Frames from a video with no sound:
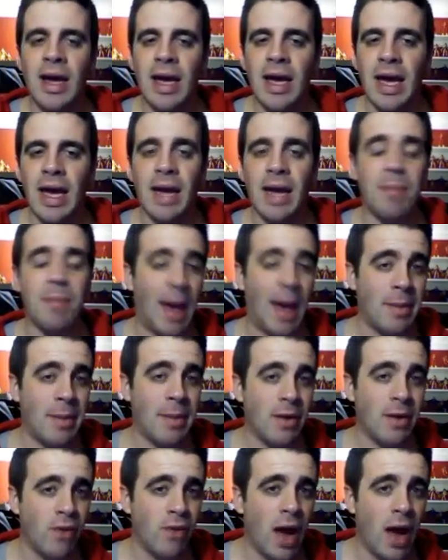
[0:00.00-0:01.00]
And
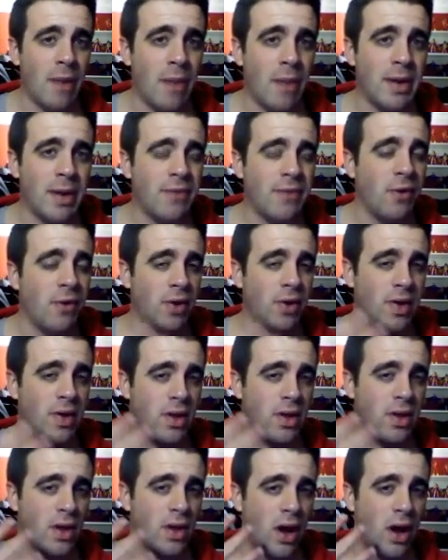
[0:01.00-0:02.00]
Batman Robin
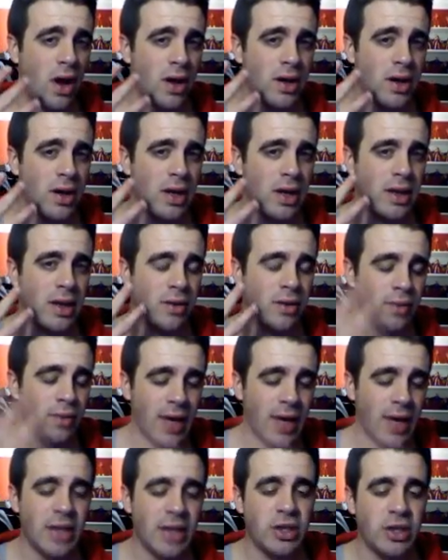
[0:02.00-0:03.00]
focuses on the
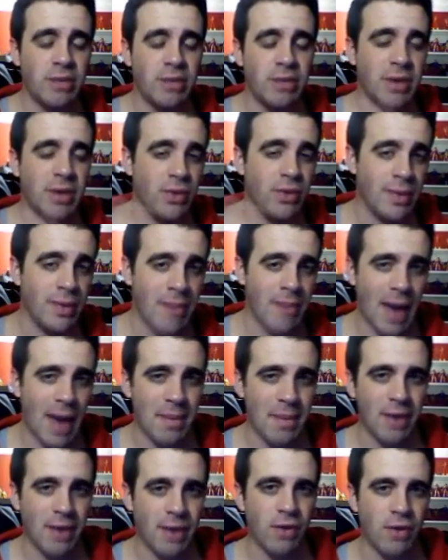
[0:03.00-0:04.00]
relationship between
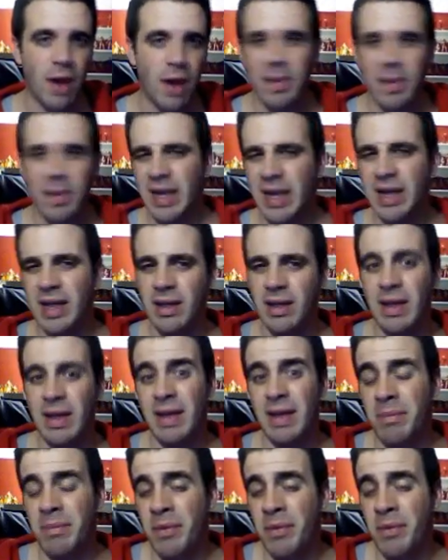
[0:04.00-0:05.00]
Batman and Robin, and is
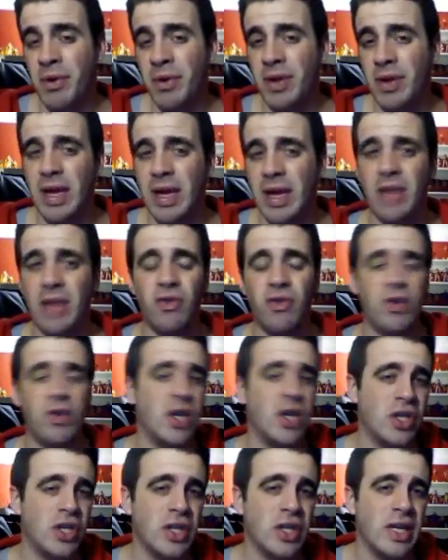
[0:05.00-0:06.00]
more or less
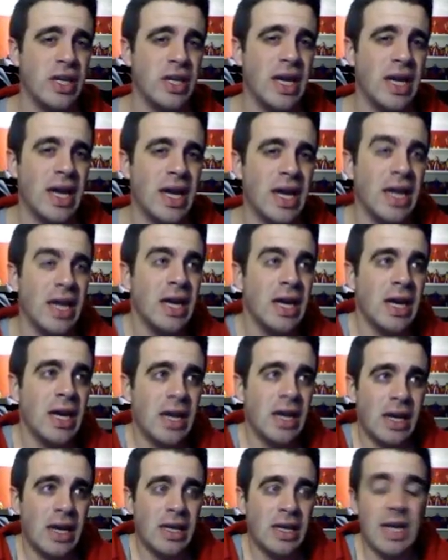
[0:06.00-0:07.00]
traditionally a
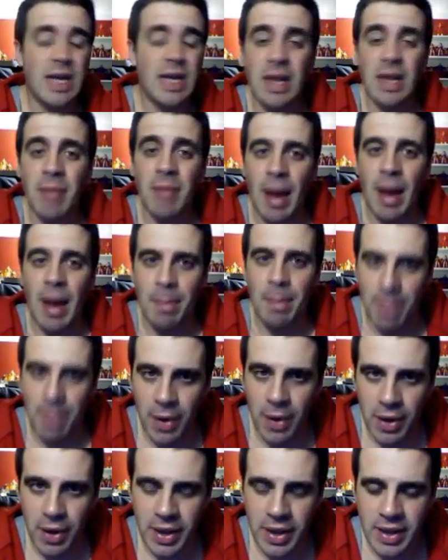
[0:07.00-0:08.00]
team-up
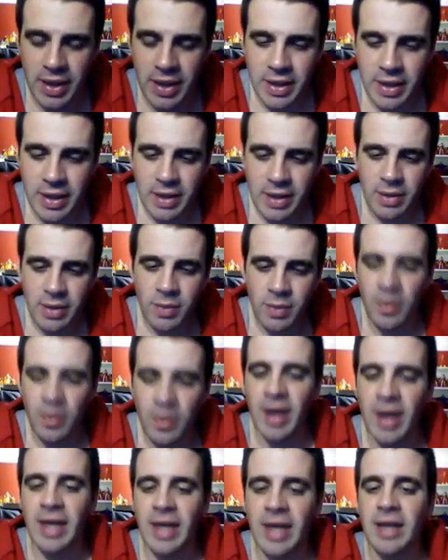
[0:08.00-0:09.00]
book.
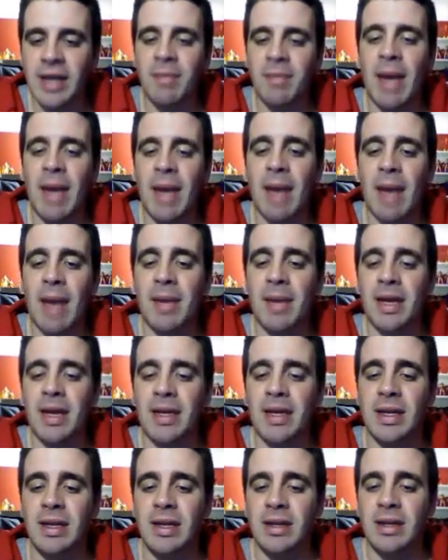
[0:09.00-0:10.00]
What is
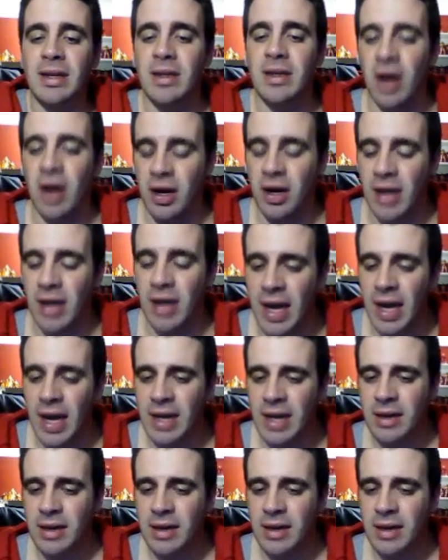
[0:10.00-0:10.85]
Batman Dark Knight?